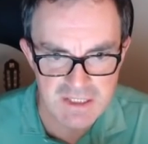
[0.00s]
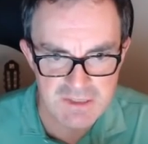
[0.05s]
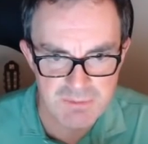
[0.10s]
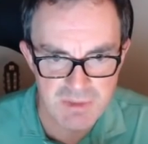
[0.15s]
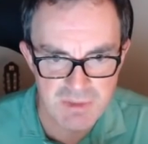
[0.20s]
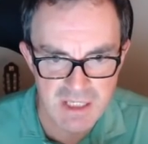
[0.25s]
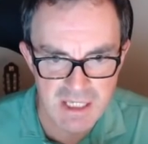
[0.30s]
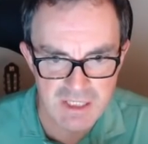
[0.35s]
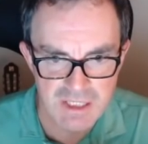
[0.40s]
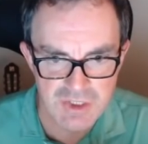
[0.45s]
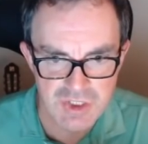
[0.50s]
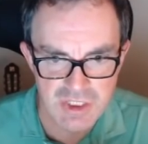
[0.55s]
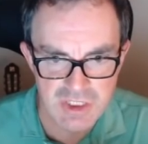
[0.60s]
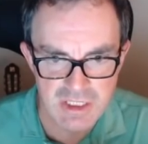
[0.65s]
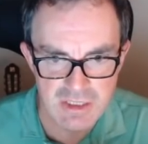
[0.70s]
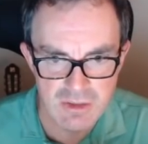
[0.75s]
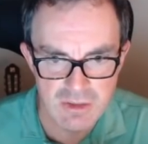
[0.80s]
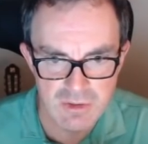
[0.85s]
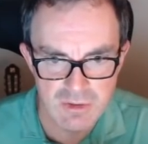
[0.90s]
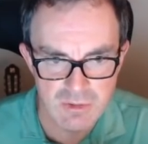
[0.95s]
but actually,
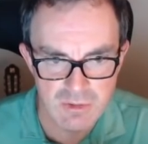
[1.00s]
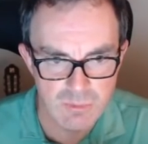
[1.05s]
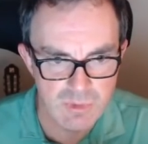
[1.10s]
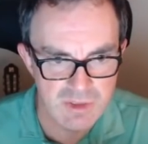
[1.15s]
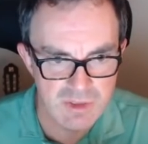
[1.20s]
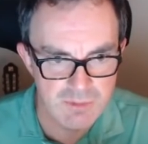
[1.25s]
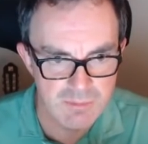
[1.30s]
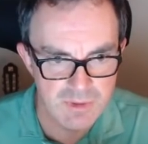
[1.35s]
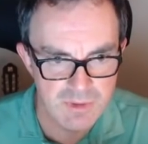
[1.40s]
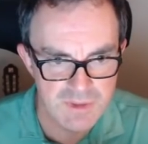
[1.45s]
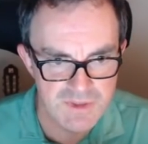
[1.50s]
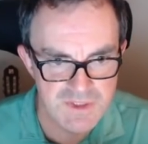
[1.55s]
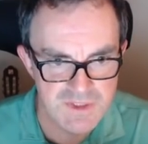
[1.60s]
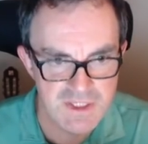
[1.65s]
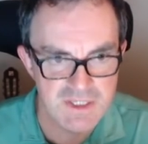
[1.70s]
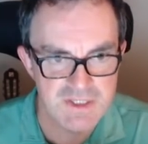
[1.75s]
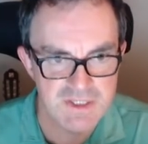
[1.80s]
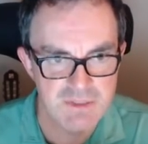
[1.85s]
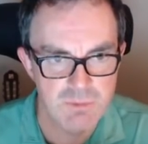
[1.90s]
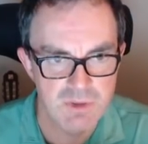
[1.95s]
look, we can put a
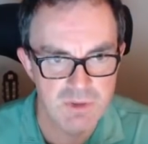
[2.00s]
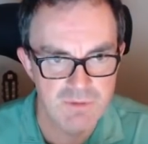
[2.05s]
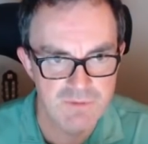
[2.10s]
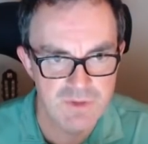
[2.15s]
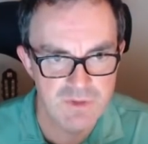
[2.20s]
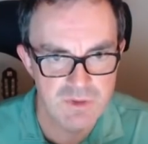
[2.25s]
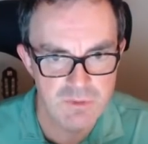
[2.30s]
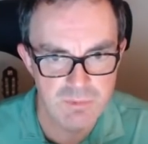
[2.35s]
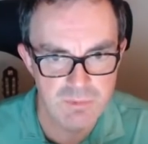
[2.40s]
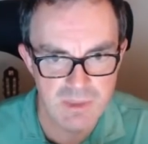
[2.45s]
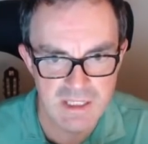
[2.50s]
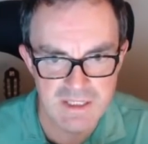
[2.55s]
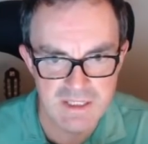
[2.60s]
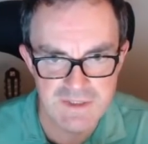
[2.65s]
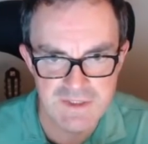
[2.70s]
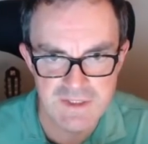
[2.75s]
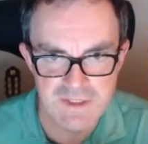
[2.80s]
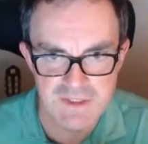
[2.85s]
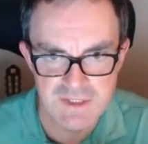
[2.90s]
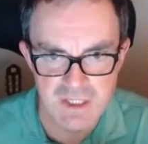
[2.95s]
6 in one of two
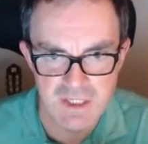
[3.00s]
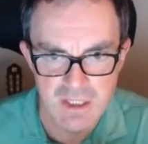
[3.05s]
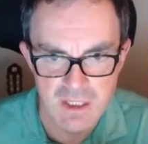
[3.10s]
places,